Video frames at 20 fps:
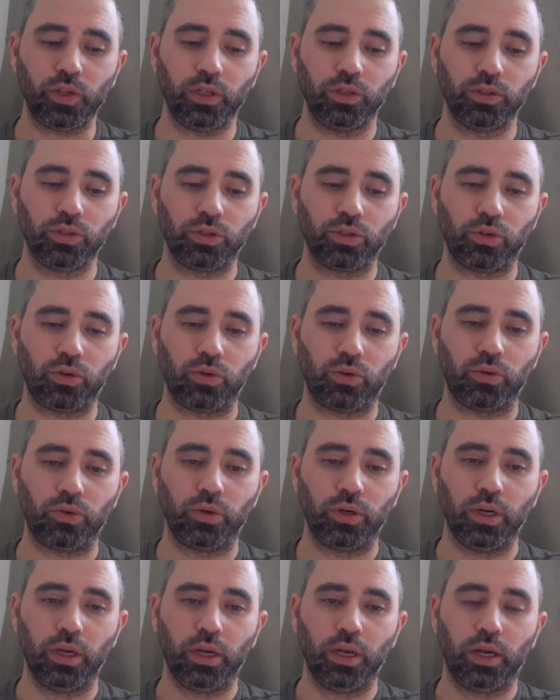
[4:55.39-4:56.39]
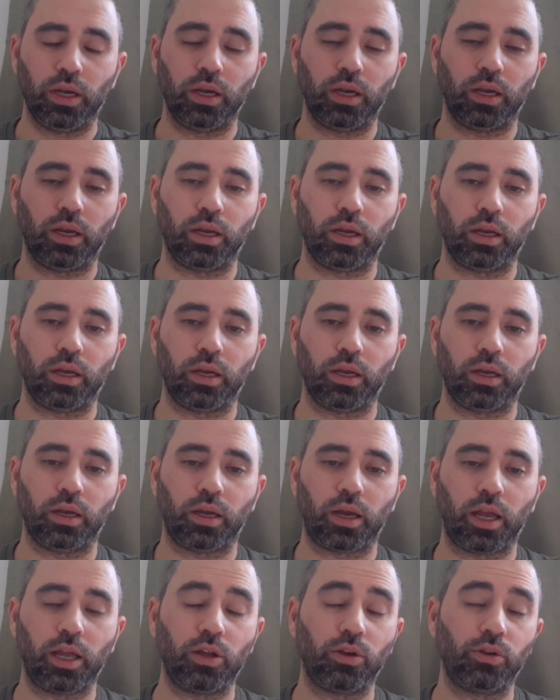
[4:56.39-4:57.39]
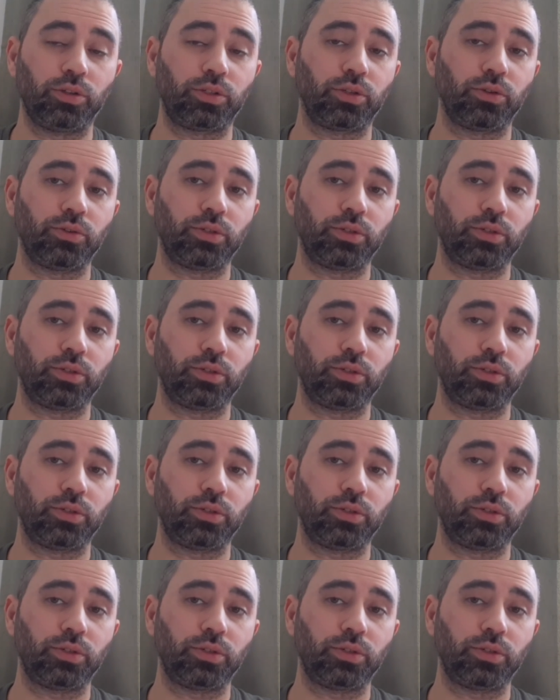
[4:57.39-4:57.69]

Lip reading: So I also